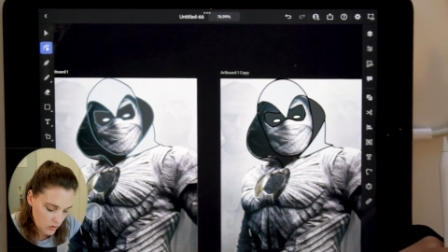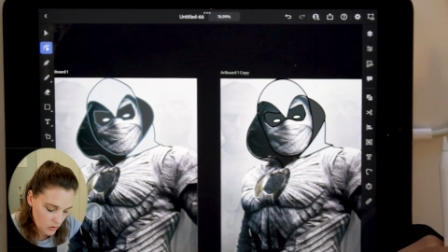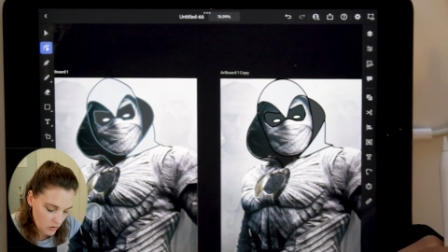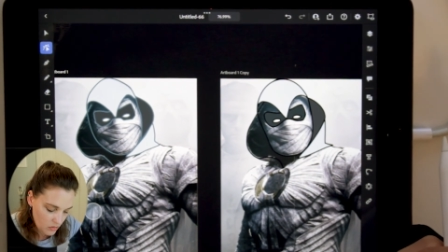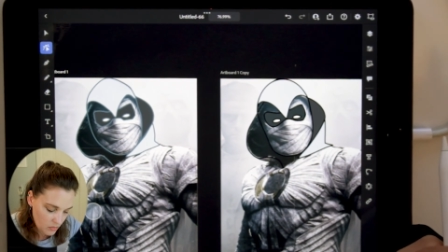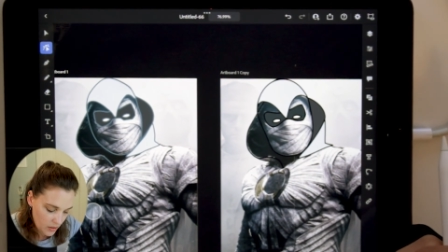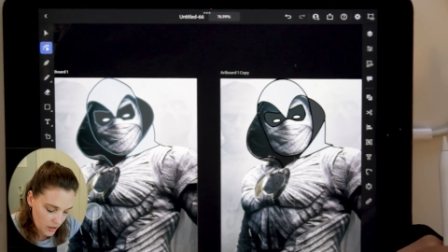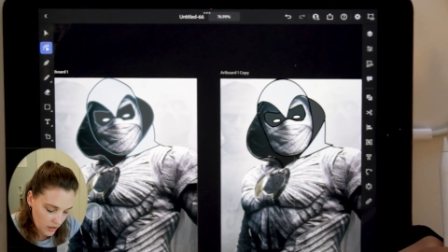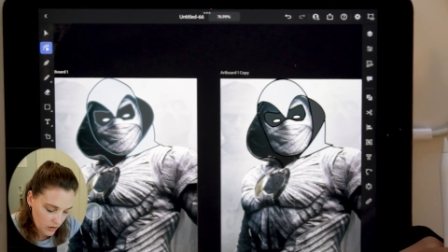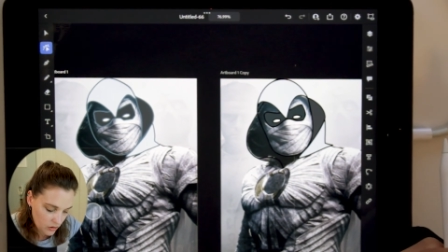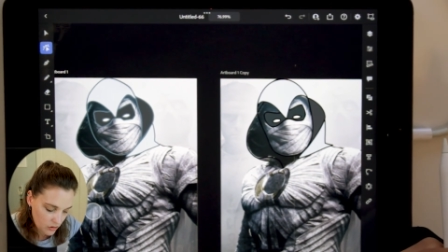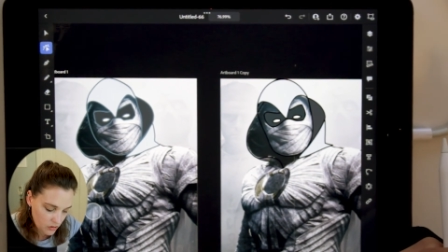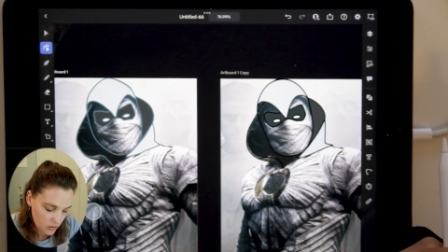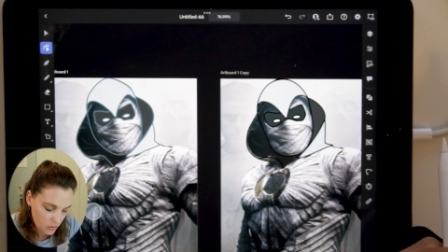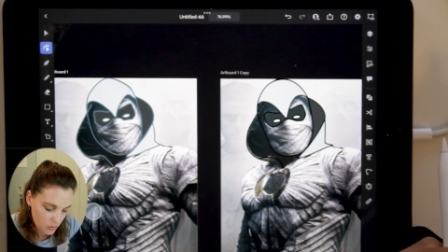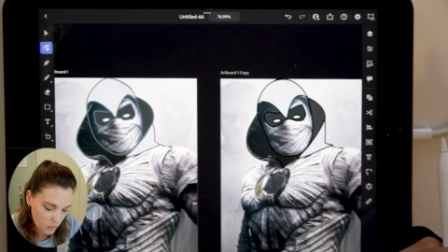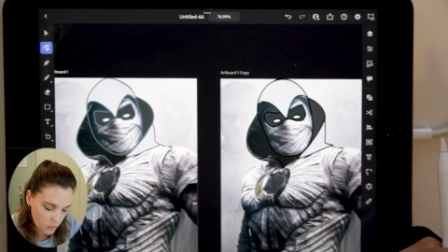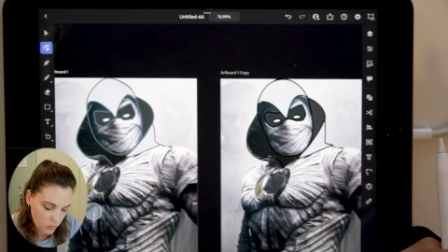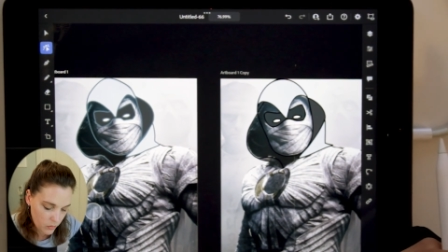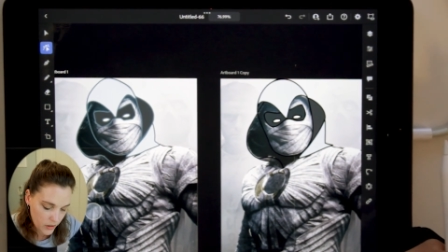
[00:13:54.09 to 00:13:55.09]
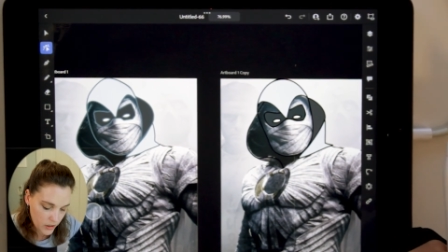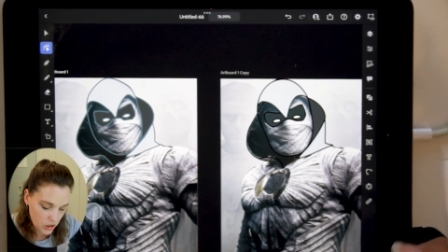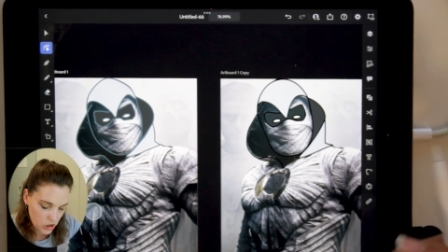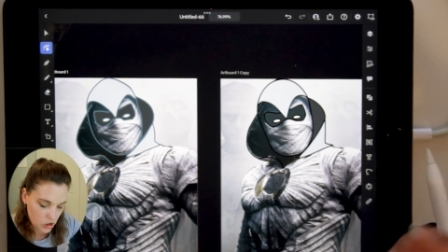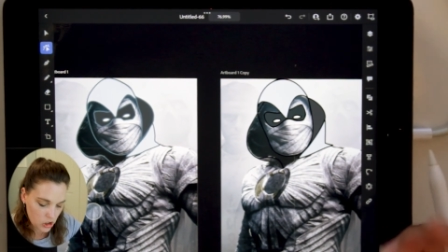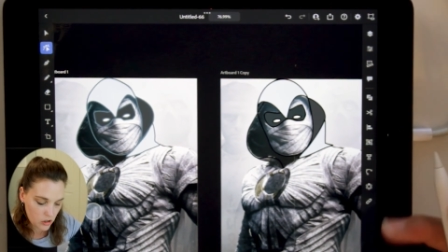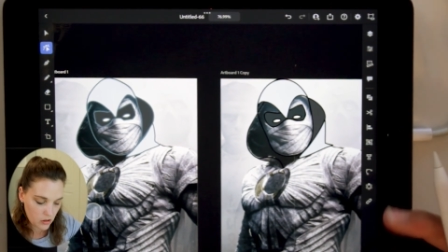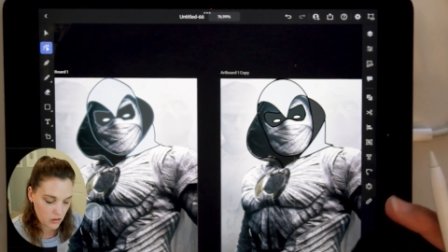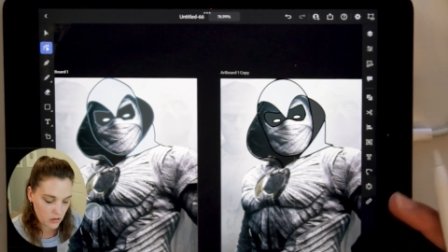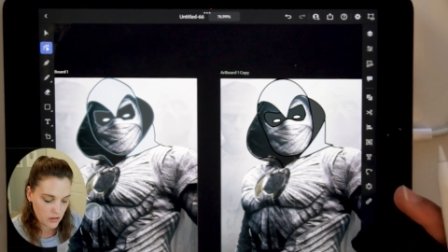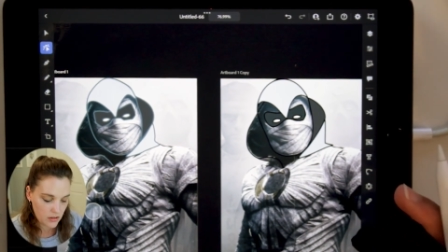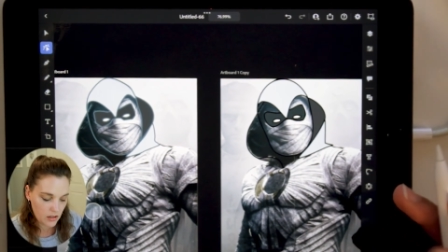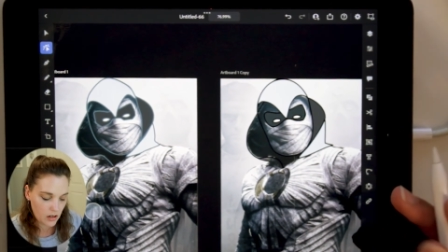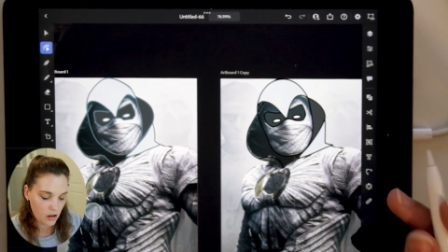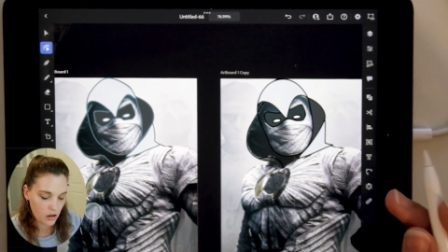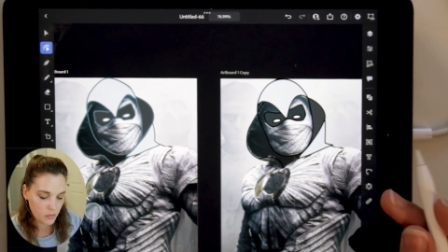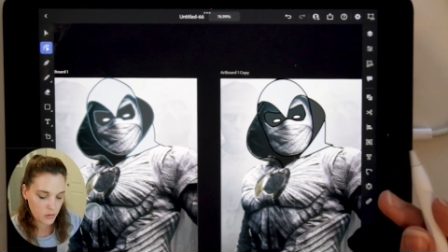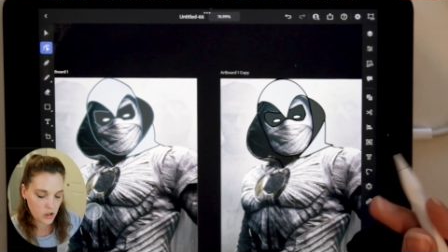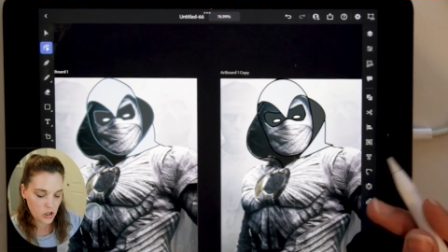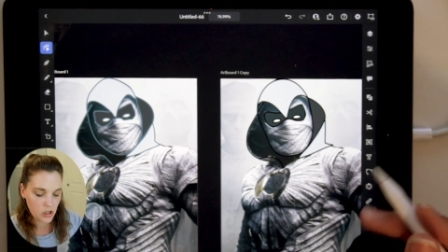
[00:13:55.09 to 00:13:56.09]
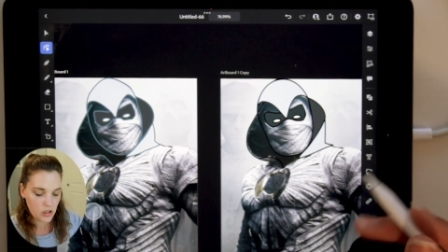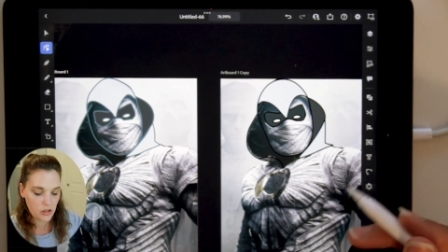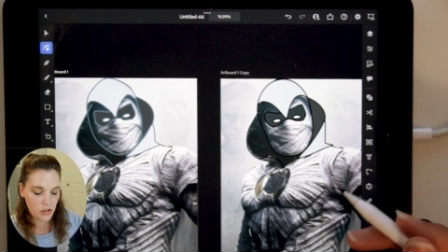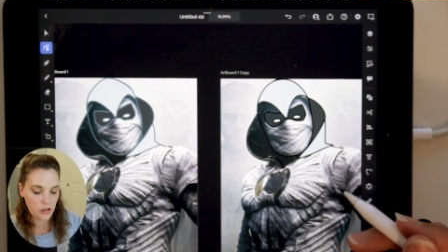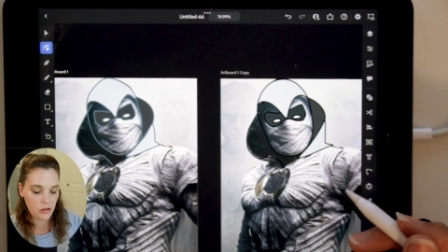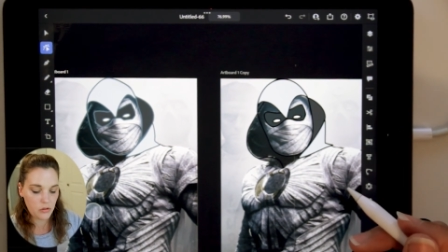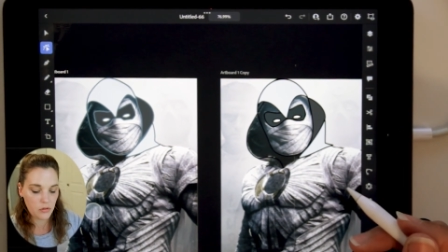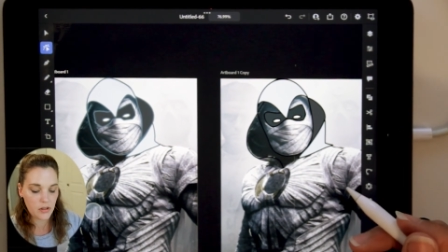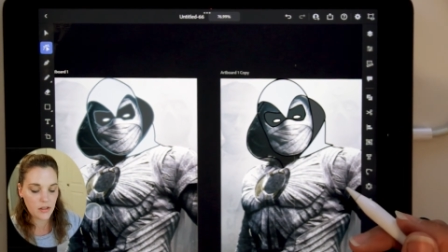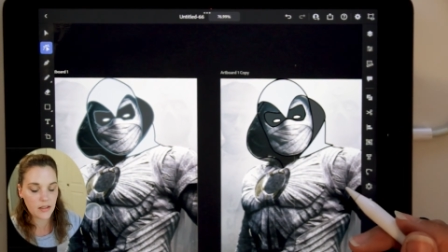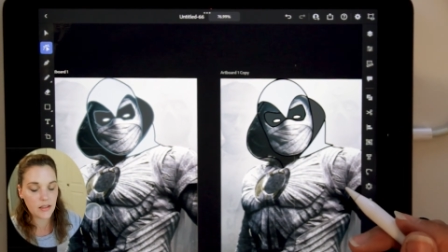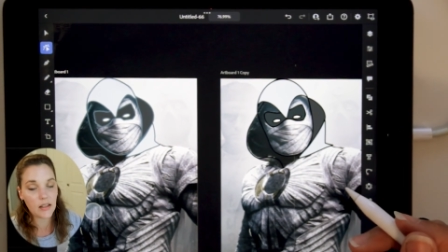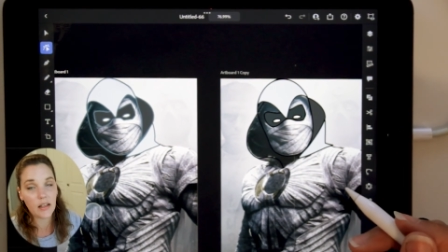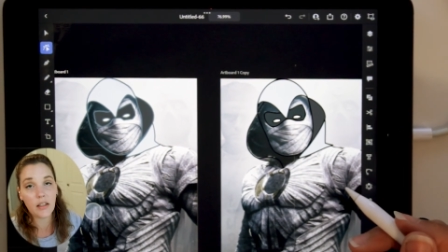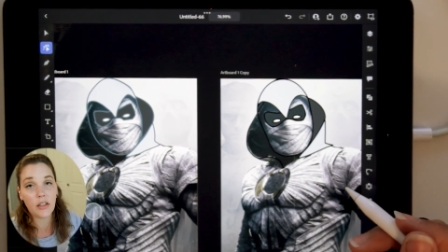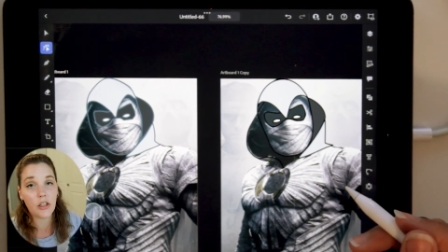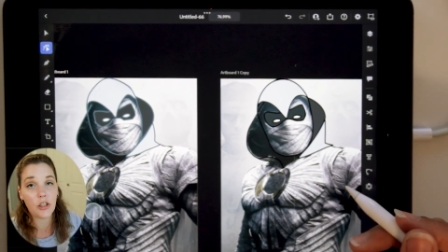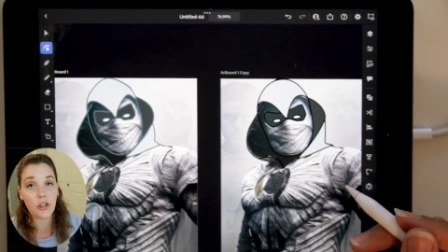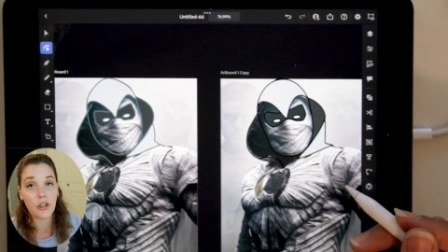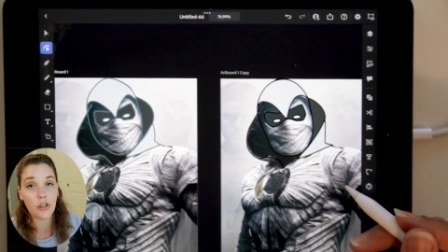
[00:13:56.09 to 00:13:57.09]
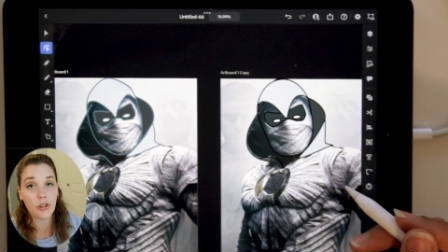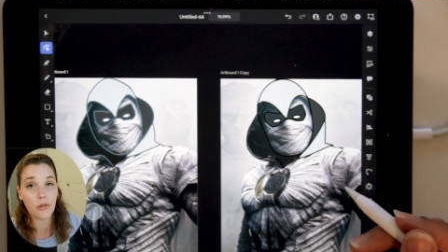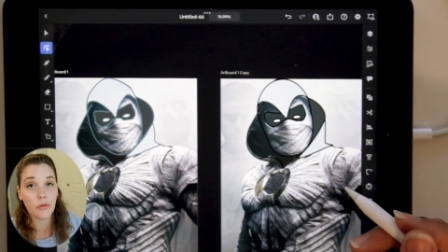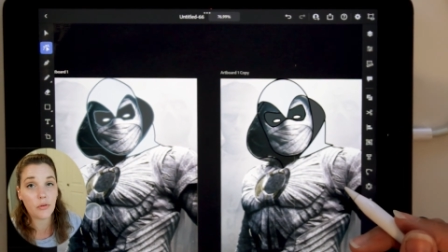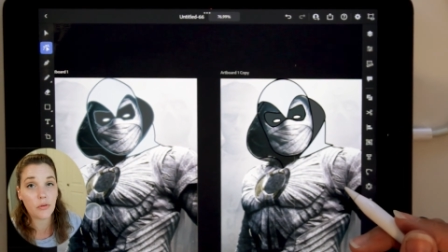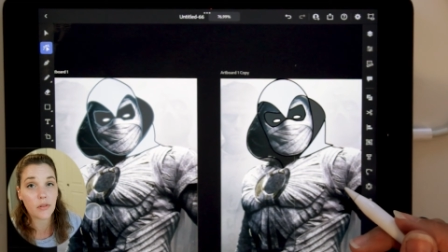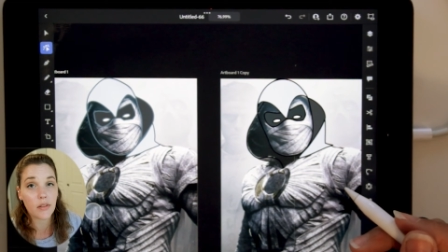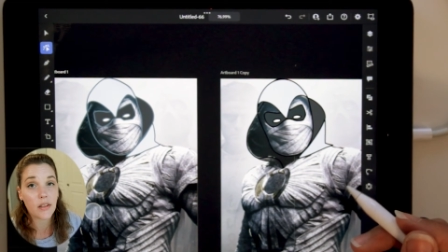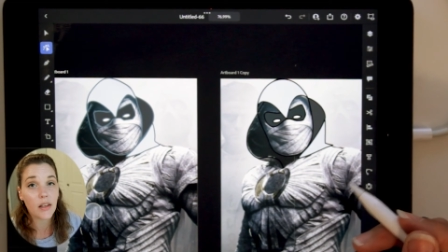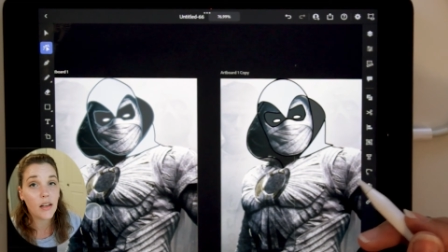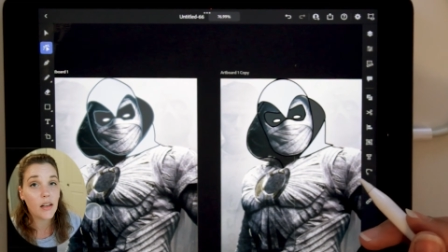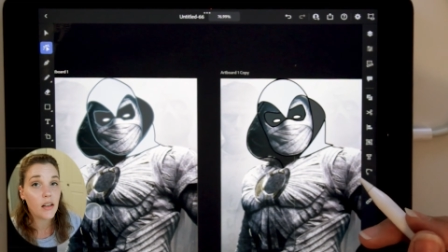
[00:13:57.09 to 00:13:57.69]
no matter which option you decide to choose